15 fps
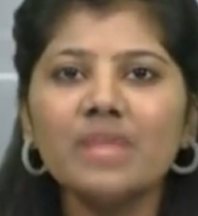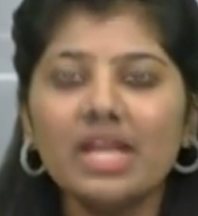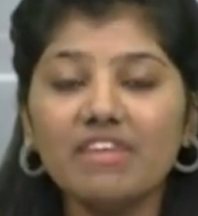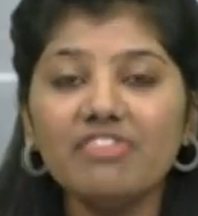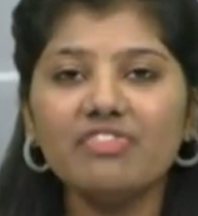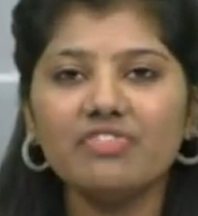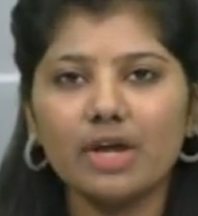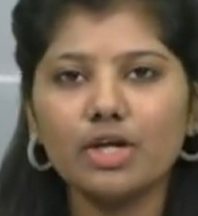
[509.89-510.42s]

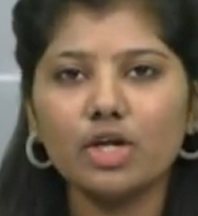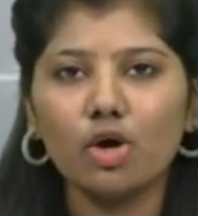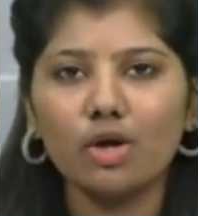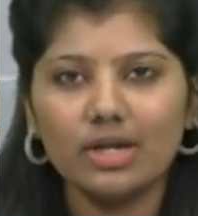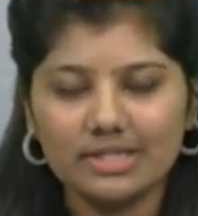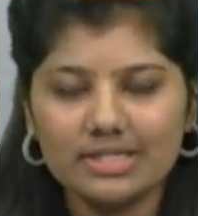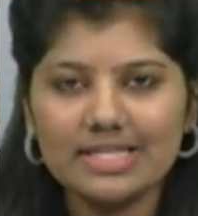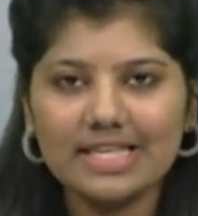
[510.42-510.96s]
if at
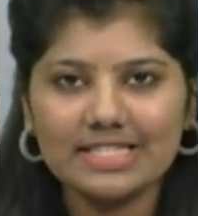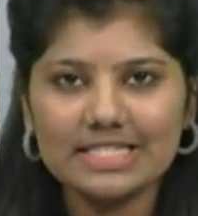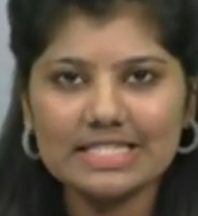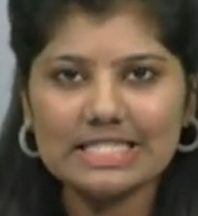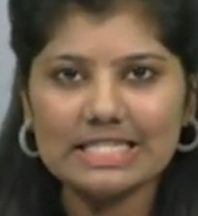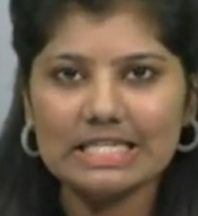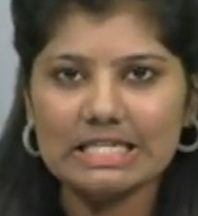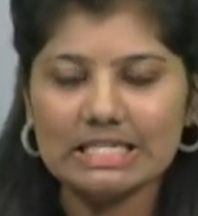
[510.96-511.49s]
all this
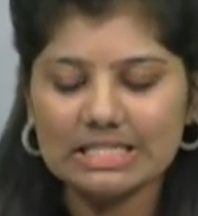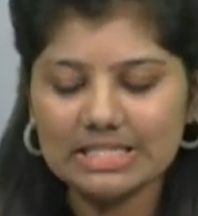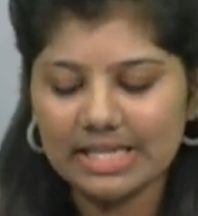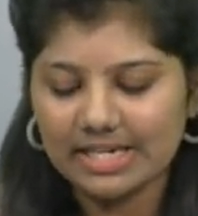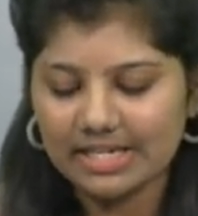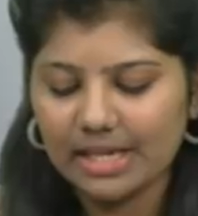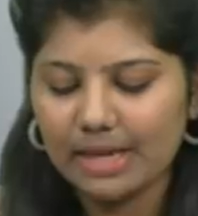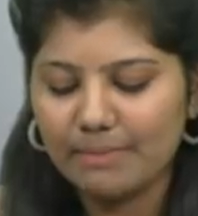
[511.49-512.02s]
HECE is
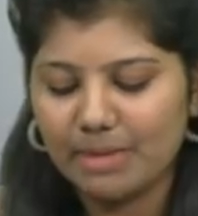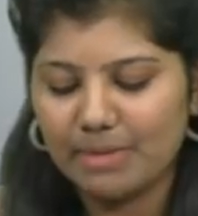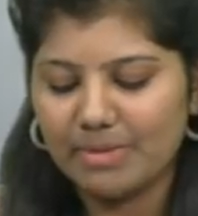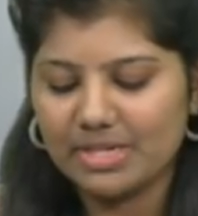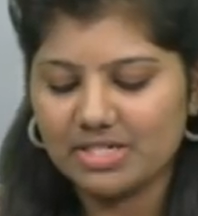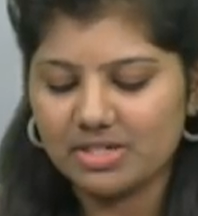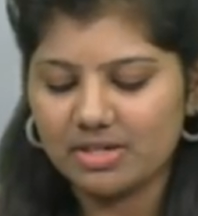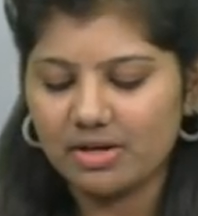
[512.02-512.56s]
getting
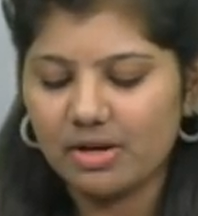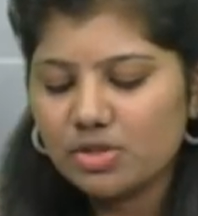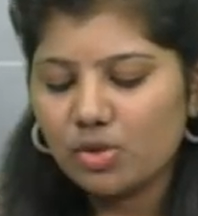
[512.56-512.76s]
implemented.